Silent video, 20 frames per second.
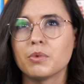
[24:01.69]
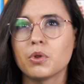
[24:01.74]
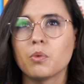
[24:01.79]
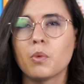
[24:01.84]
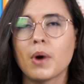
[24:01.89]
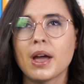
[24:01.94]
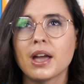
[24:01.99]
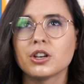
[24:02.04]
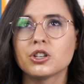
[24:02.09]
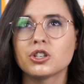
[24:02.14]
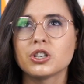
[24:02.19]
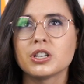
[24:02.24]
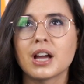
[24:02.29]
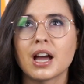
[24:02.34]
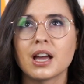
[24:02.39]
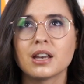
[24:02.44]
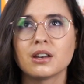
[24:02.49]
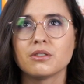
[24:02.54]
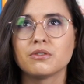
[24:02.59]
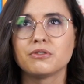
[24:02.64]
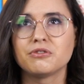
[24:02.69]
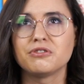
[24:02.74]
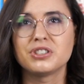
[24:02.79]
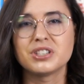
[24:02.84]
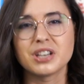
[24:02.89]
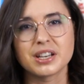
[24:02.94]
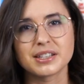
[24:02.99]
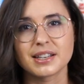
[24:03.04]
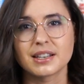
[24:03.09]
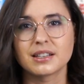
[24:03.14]
the way she kind of
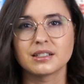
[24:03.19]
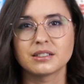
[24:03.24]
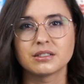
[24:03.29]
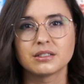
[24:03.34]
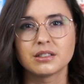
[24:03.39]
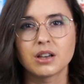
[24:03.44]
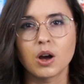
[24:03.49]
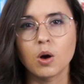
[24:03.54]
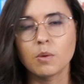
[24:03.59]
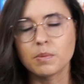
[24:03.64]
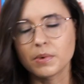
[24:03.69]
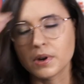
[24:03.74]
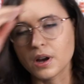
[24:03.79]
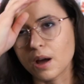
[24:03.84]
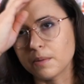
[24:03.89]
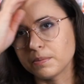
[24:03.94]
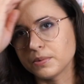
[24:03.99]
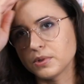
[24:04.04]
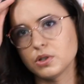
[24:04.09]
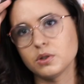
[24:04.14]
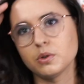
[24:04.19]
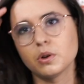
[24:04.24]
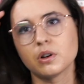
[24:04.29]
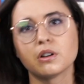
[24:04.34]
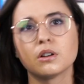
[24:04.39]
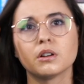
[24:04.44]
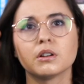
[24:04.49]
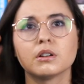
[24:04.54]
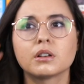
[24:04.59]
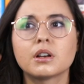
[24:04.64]
doesn't open up to
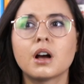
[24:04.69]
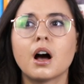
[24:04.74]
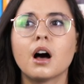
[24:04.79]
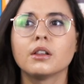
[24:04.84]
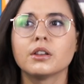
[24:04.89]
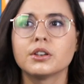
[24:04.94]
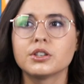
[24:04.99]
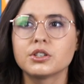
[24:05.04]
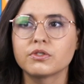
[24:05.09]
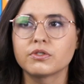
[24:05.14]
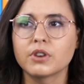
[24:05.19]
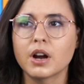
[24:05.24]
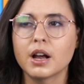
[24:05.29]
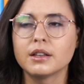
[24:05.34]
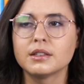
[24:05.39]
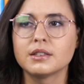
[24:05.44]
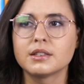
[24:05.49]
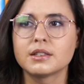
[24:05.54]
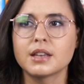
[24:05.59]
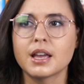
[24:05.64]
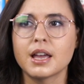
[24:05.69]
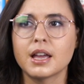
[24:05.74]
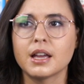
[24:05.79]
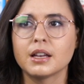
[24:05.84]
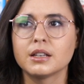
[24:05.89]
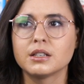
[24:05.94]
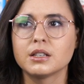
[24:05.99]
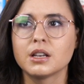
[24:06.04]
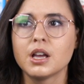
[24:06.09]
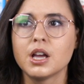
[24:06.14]
her college friends
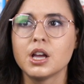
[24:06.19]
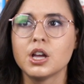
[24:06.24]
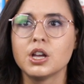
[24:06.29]
and